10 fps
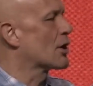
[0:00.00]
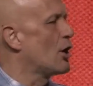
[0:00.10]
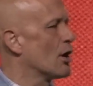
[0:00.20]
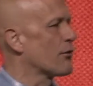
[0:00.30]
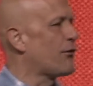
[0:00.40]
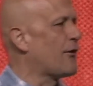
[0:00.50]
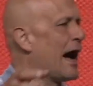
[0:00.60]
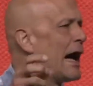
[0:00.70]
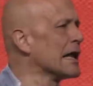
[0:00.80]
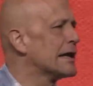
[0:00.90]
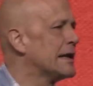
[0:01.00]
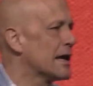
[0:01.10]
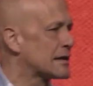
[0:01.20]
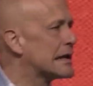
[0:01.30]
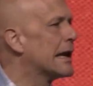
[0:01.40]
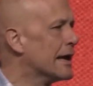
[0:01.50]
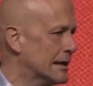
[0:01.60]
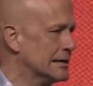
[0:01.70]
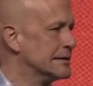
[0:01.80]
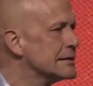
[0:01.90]
called folly at the
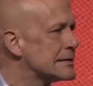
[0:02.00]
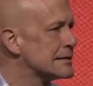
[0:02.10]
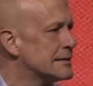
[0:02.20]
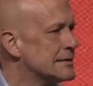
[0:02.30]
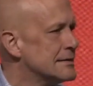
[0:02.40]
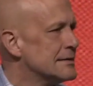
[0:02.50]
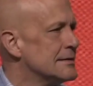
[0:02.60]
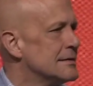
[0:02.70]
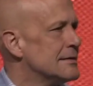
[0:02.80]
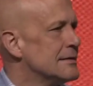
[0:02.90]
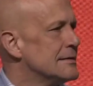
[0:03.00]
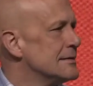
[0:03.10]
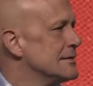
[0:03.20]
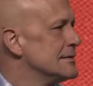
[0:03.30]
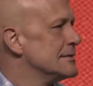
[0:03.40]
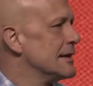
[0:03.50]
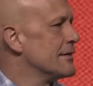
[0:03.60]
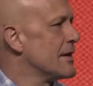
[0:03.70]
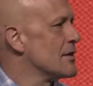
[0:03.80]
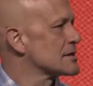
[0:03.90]
end,
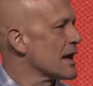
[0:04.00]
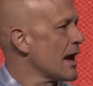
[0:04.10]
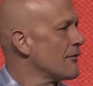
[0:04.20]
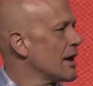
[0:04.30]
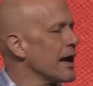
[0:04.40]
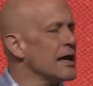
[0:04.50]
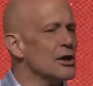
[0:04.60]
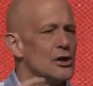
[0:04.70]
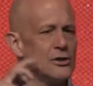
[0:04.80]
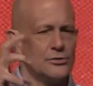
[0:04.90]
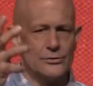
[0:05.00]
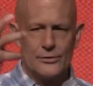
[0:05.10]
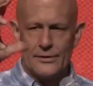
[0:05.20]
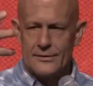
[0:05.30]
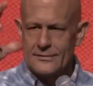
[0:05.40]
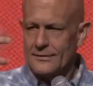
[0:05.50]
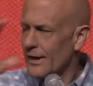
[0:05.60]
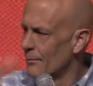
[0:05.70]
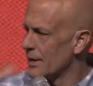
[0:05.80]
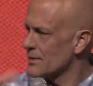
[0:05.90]
and then there's kind of an interlude.
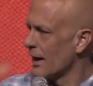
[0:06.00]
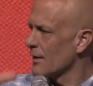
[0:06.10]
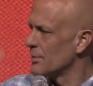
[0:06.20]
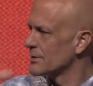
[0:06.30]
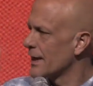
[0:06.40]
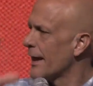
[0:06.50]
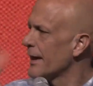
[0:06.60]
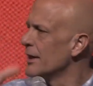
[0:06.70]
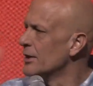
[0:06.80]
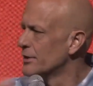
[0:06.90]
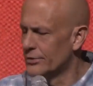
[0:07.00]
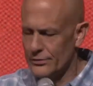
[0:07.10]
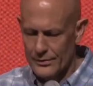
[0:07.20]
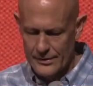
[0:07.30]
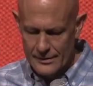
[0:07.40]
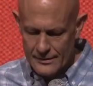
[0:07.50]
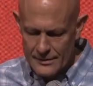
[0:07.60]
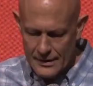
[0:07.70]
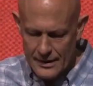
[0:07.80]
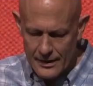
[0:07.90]
I'm going to talk about that interlude
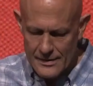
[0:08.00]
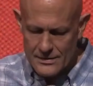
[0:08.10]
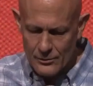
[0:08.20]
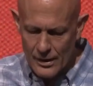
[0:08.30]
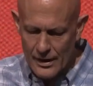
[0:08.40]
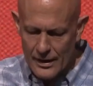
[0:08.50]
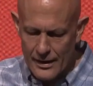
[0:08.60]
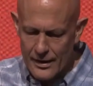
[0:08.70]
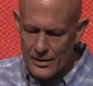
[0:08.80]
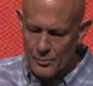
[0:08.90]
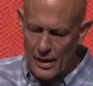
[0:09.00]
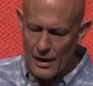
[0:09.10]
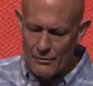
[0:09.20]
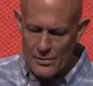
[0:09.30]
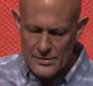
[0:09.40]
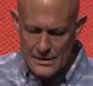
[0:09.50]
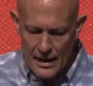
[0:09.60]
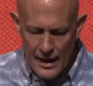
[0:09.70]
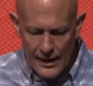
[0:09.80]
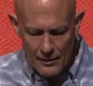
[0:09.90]
today. So we're going to get into Proverbs
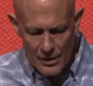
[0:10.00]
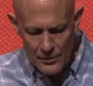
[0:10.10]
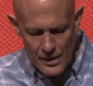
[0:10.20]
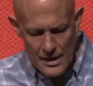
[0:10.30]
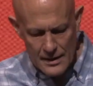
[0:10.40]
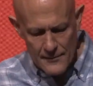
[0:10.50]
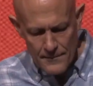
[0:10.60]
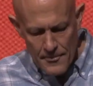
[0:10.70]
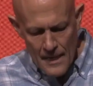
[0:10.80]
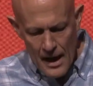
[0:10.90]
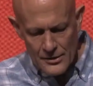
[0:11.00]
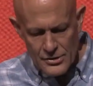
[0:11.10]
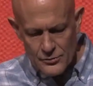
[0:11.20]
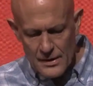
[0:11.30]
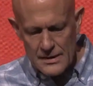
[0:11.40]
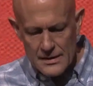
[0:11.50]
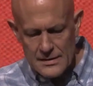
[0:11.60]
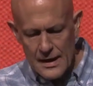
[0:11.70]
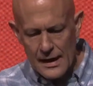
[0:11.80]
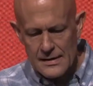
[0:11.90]
9. I'm going to read, I'll just read the
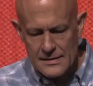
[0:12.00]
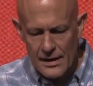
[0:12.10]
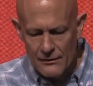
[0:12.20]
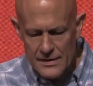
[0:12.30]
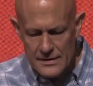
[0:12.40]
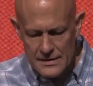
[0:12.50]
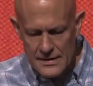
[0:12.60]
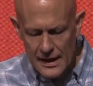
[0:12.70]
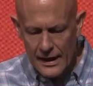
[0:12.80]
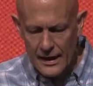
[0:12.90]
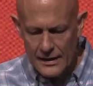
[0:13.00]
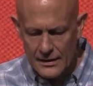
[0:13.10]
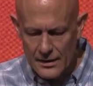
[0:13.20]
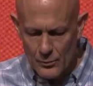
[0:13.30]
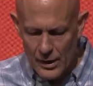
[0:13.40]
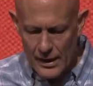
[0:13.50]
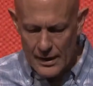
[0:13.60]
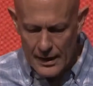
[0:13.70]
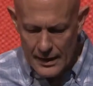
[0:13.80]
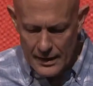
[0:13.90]
text 7 to 10, and then we're going to
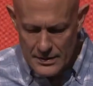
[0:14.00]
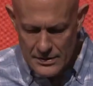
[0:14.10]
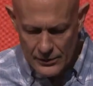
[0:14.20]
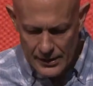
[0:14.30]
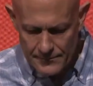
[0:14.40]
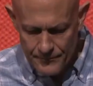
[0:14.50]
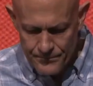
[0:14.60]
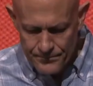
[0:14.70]
get into it.